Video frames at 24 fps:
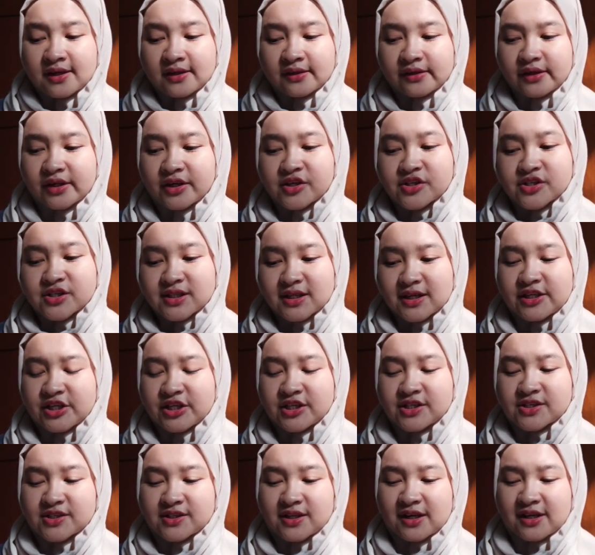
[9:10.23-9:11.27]
Their
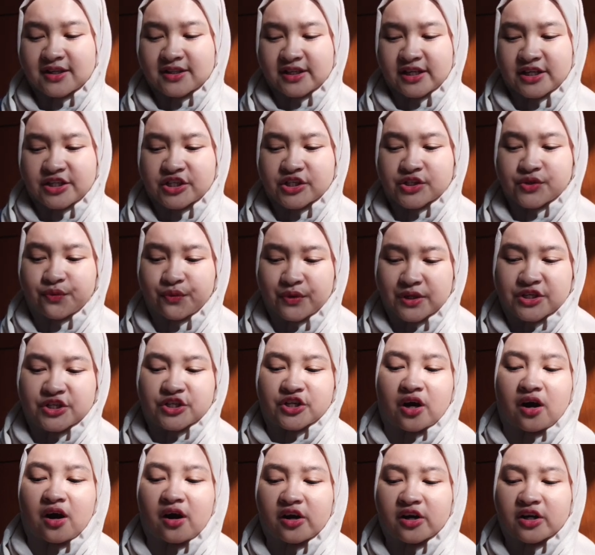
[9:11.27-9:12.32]
teaching strategies which
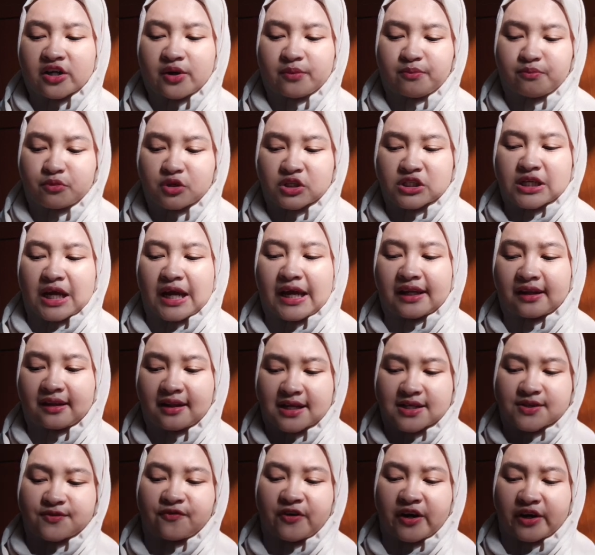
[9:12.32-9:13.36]
are the most and
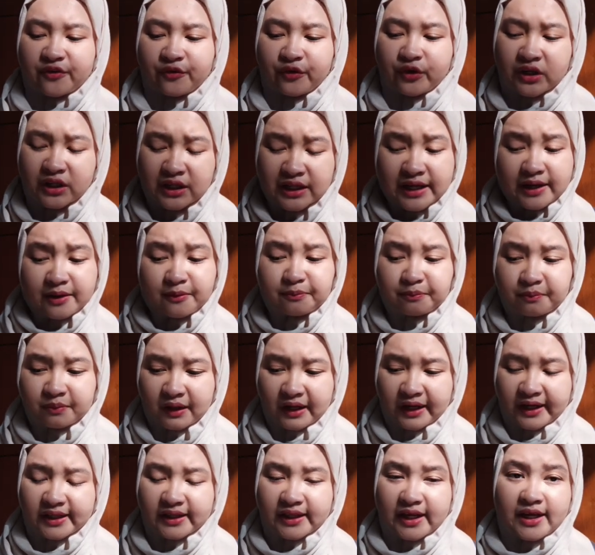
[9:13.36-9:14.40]
less frequently
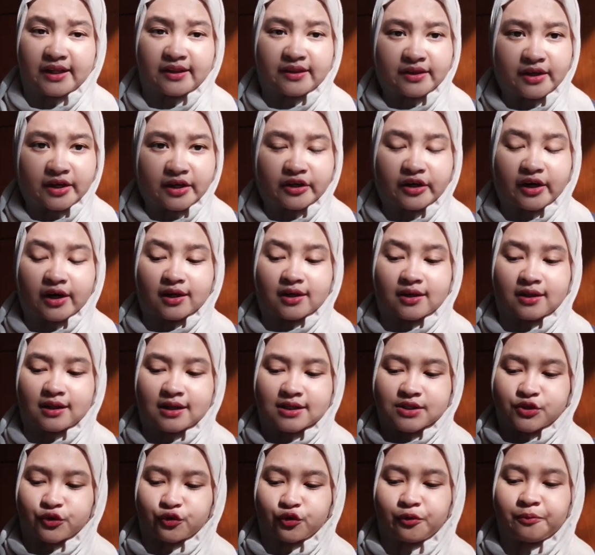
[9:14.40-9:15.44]
applied in their
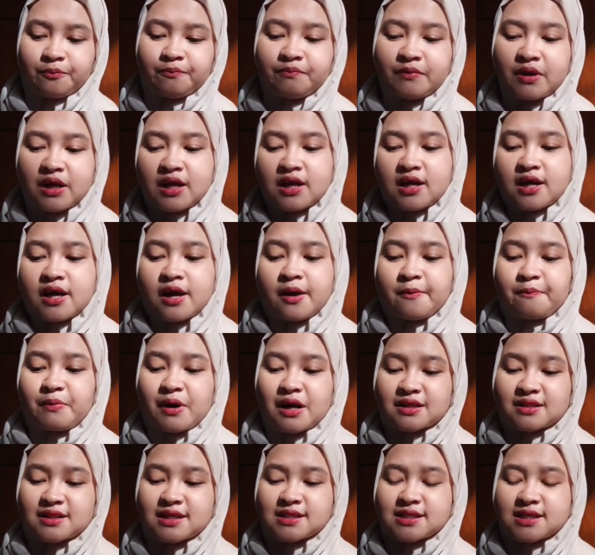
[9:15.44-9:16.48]
classroom
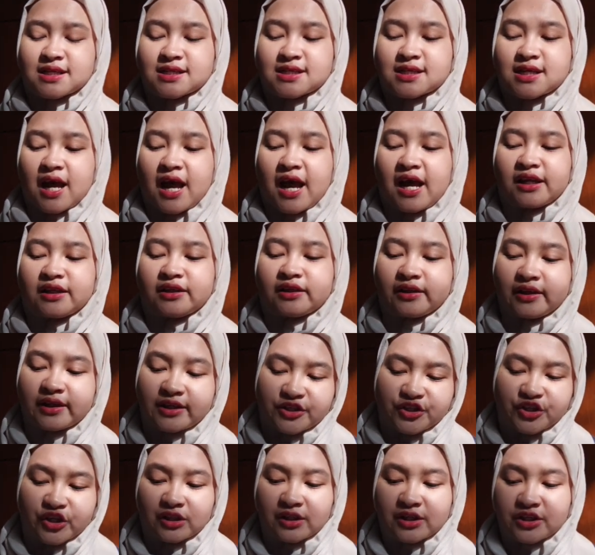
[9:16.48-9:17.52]
practices and the
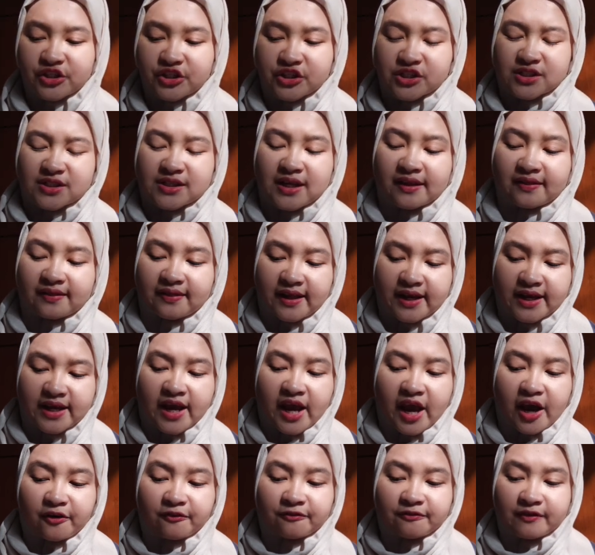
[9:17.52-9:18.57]
challenges that they
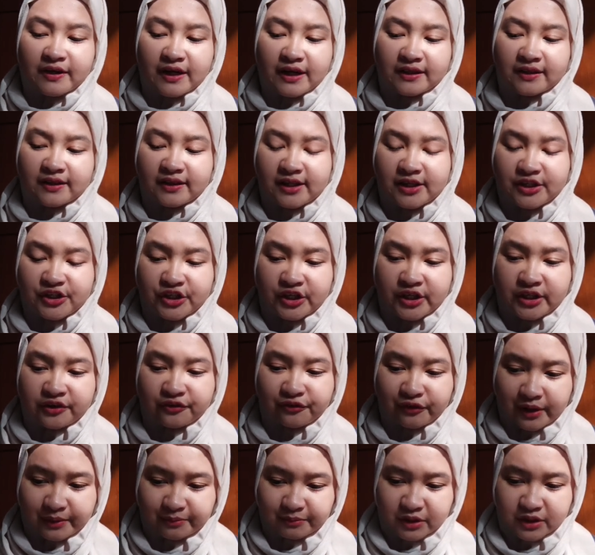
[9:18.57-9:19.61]
have in teaching
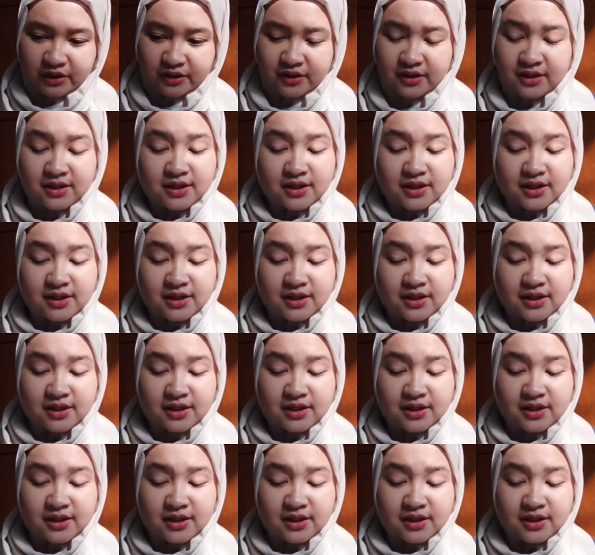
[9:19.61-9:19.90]
grammar.